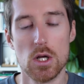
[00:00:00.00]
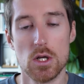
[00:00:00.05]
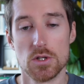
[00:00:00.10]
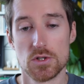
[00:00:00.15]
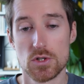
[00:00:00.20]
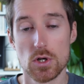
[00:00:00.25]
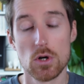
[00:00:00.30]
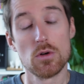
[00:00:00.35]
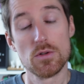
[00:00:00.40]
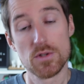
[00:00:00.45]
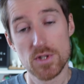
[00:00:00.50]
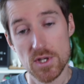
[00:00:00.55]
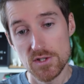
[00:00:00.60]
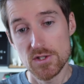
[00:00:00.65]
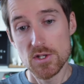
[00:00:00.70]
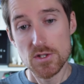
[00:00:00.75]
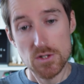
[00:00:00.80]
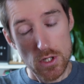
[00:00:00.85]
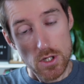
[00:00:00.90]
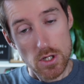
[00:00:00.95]
So
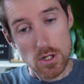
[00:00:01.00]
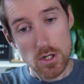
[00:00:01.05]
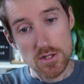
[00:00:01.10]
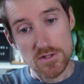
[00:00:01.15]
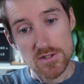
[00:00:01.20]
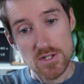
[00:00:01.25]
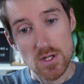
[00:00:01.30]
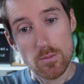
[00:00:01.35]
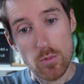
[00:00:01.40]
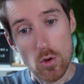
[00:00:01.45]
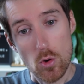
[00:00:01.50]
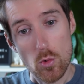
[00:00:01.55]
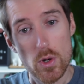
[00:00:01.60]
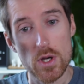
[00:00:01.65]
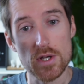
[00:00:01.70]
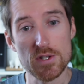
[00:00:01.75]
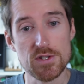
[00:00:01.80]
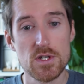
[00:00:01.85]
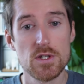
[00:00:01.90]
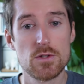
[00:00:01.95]
this is a simple
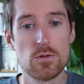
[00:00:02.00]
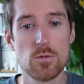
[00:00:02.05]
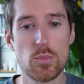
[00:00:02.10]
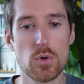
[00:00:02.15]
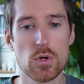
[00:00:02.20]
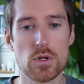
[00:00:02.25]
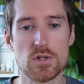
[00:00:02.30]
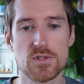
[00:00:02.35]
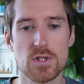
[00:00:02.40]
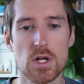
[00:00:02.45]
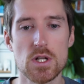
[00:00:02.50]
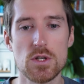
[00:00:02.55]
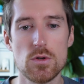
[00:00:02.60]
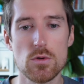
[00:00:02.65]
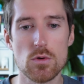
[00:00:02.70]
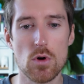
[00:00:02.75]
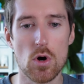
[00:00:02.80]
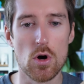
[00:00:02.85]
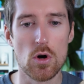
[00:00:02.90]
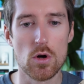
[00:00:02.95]
way, see, to put a
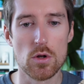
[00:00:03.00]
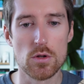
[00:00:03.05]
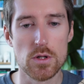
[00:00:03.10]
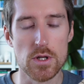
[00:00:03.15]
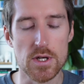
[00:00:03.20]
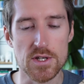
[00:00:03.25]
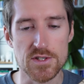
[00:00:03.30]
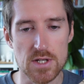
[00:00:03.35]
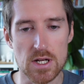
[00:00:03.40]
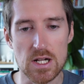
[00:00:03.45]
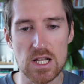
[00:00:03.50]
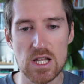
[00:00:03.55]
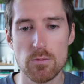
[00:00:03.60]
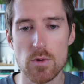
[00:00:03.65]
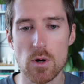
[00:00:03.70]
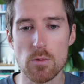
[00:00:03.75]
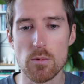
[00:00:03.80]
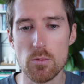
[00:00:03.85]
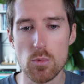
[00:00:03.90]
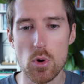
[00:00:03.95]
statue on exactly
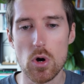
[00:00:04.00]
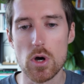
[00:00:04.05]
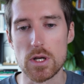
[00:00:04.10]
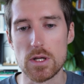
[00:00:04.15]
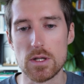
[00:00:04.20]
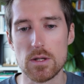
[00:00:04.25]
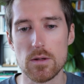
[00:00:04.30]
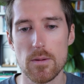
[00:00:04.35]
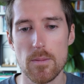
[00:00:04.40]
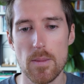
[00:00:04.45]
where we want it.